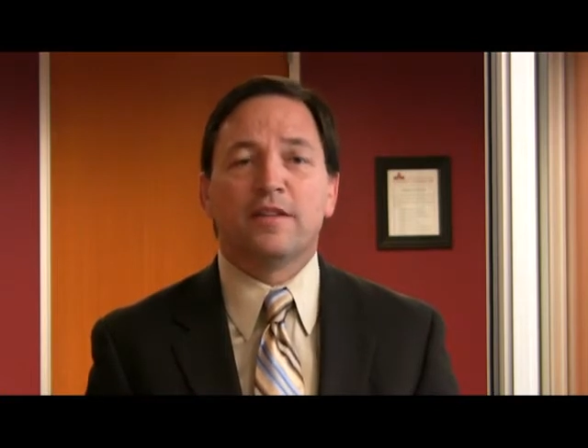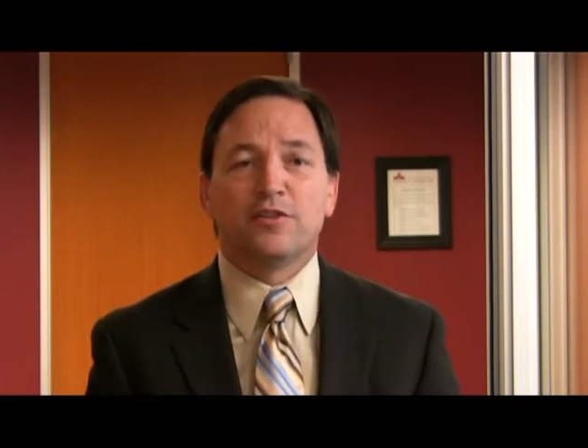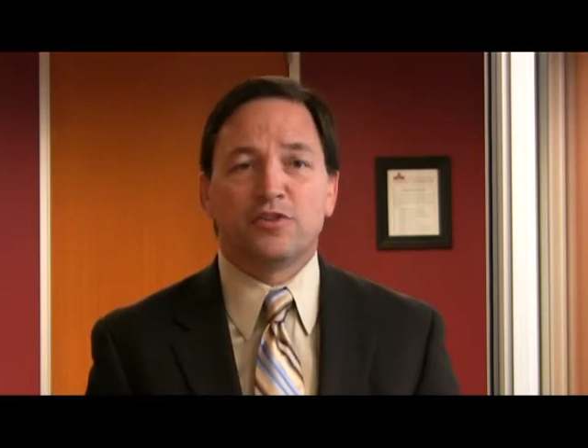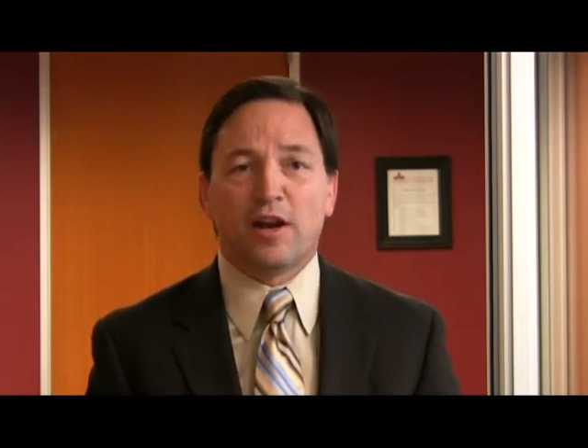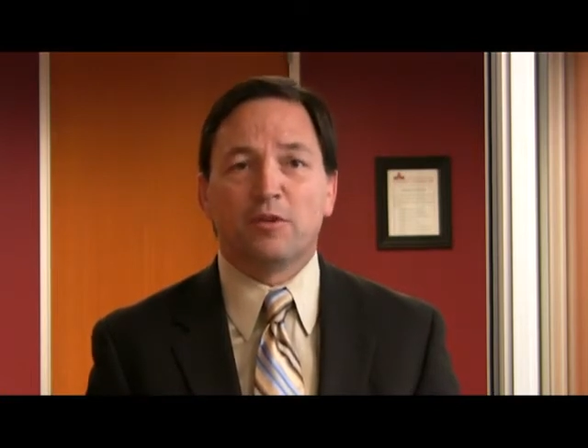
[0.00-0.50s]
the
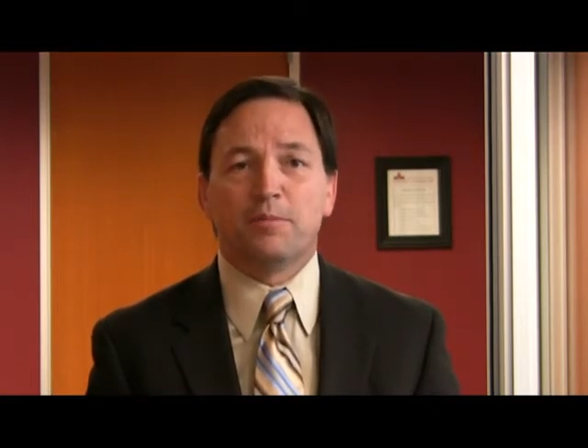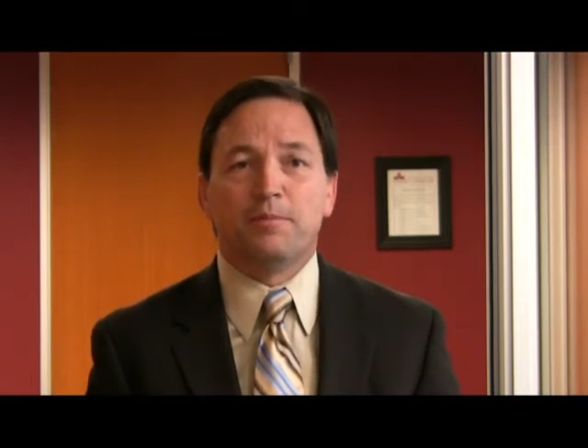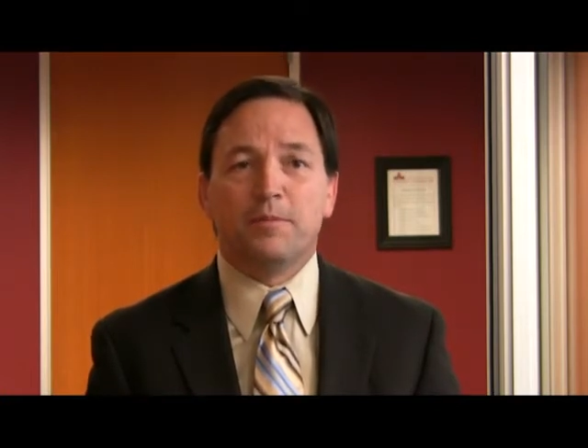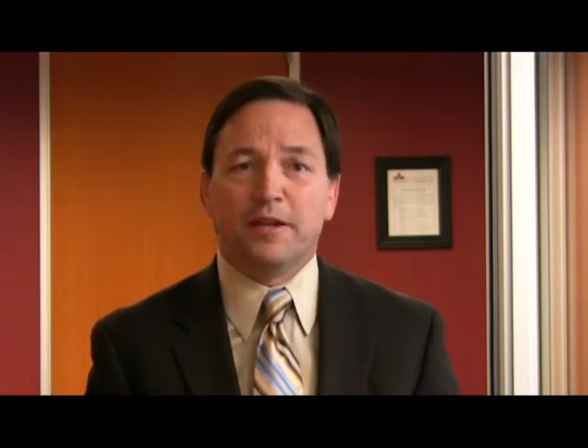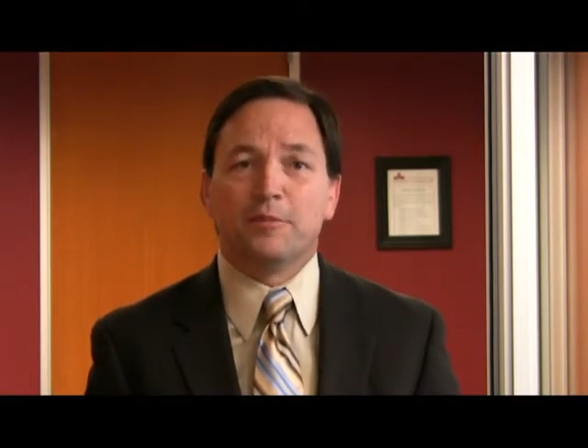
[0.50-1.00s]

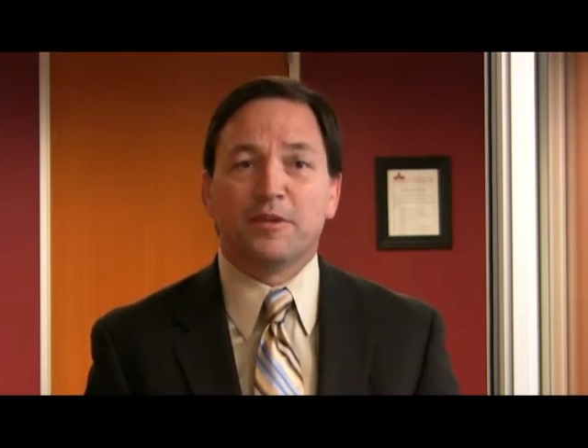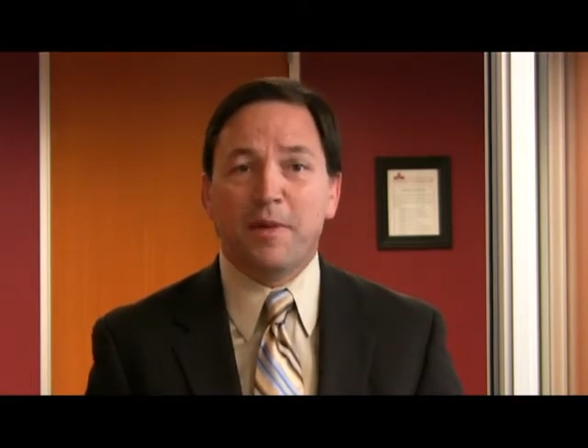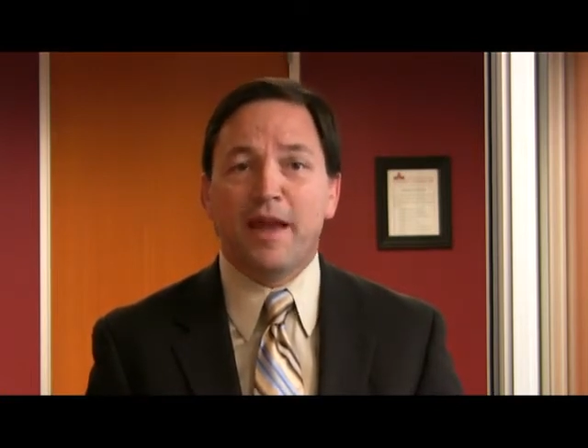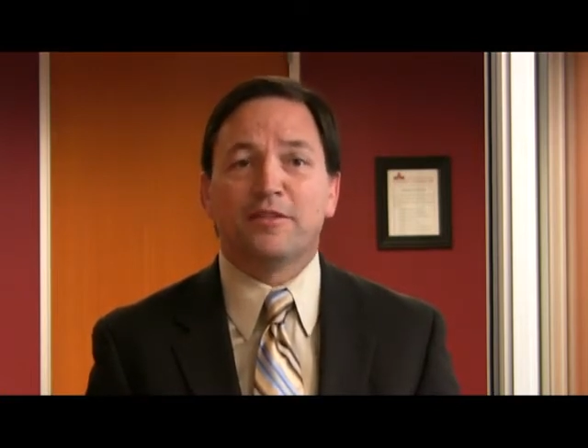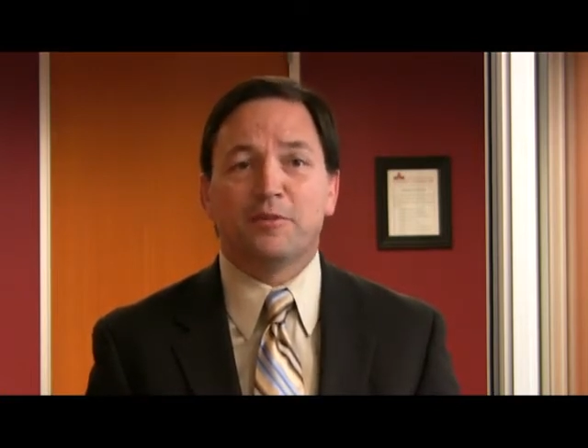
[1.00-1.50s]
child becomes
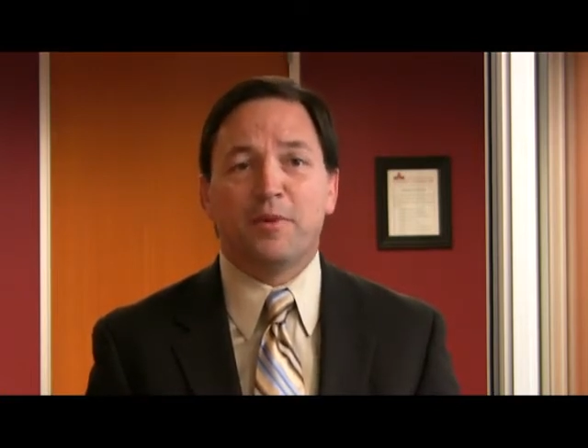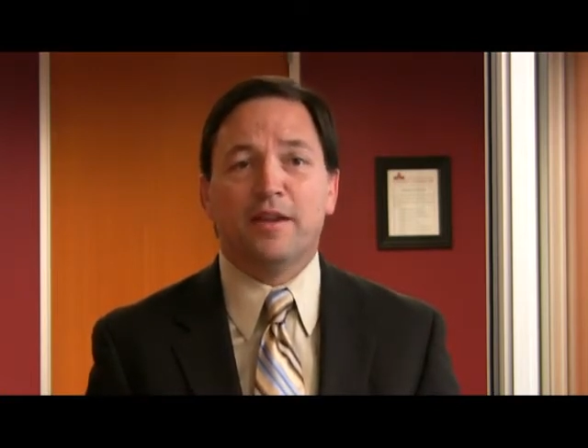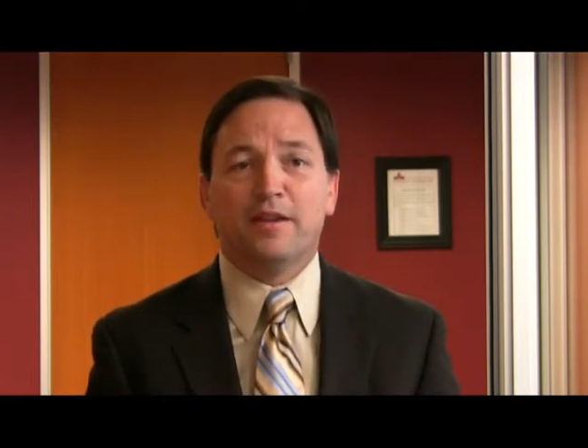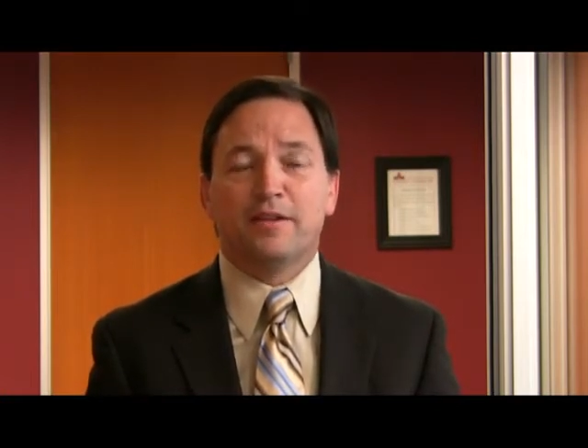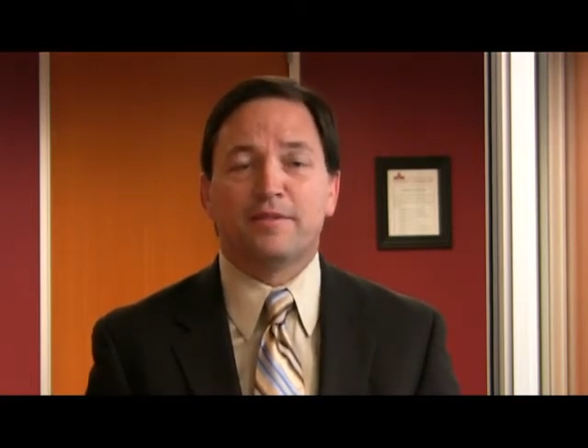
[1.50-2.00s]

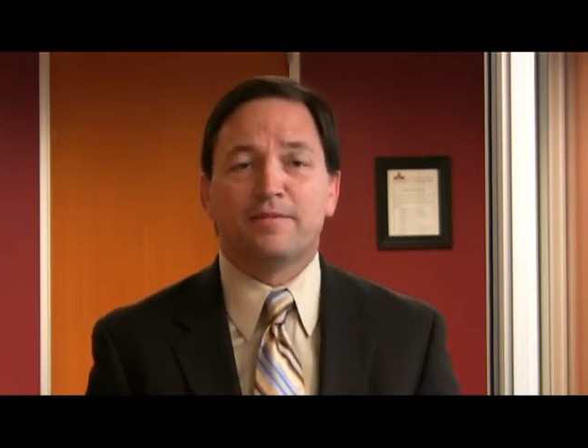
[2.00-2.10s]
emancipated.